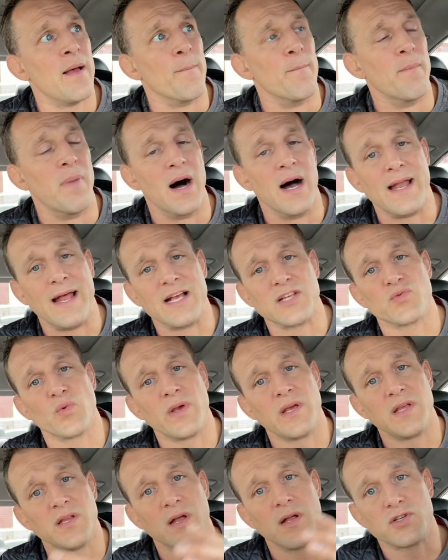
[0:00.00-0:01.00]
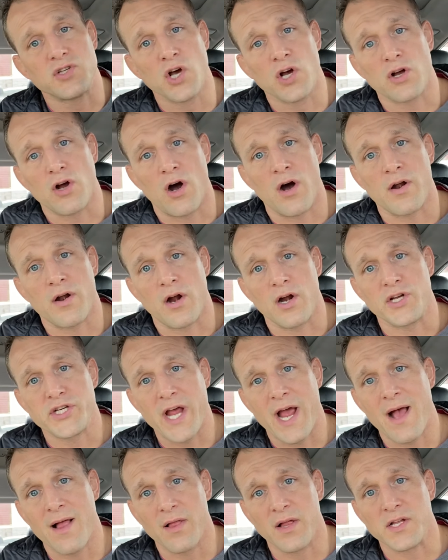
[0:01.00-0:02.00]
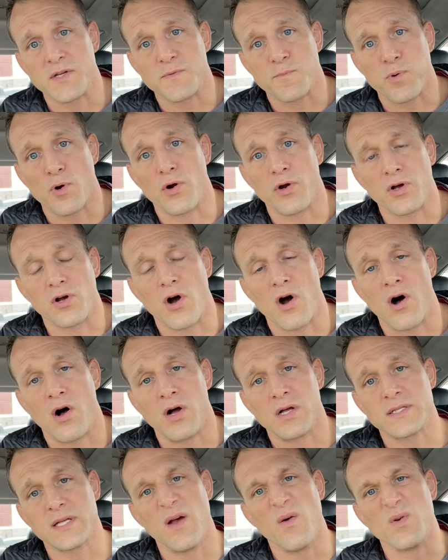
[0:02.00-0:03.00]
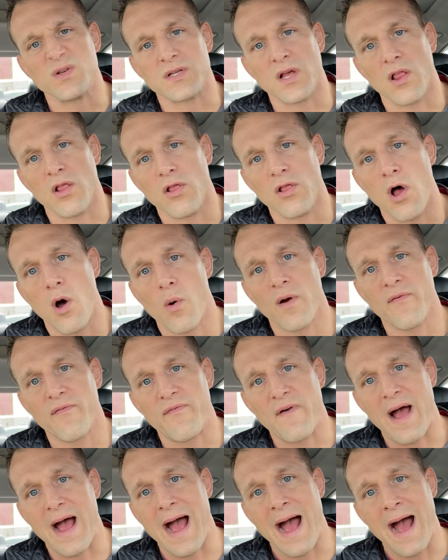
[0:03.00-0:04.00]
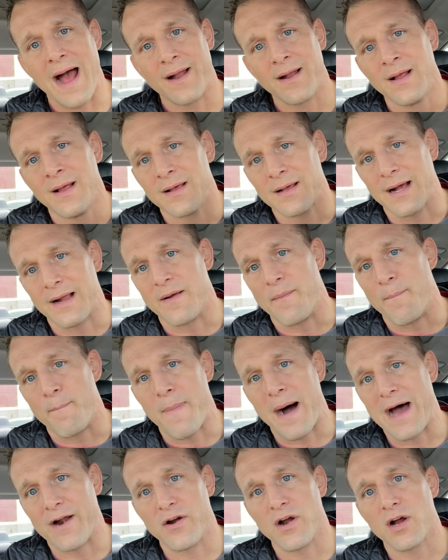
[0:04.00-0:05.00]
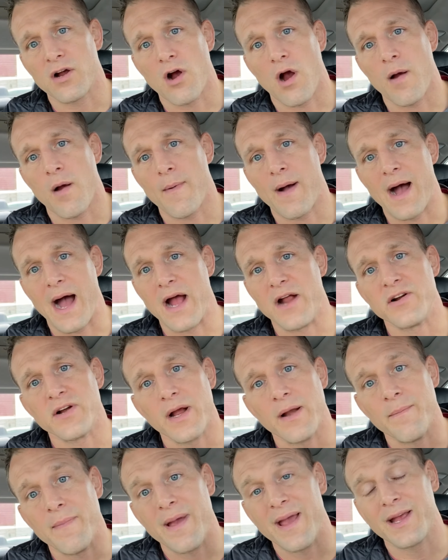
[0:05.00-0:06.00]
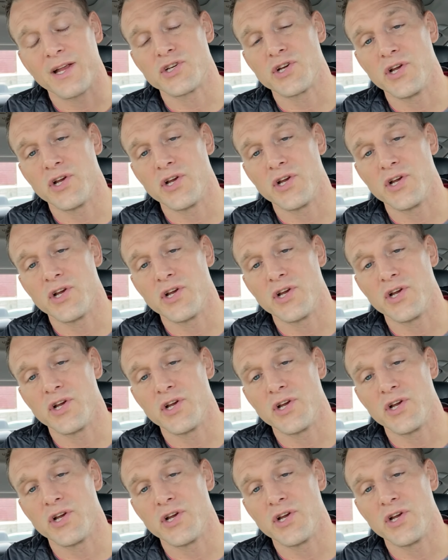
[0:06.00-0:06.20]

but as we took on our challenge protocols, it was a lower fat, kind of moderate carbohydrate, making sure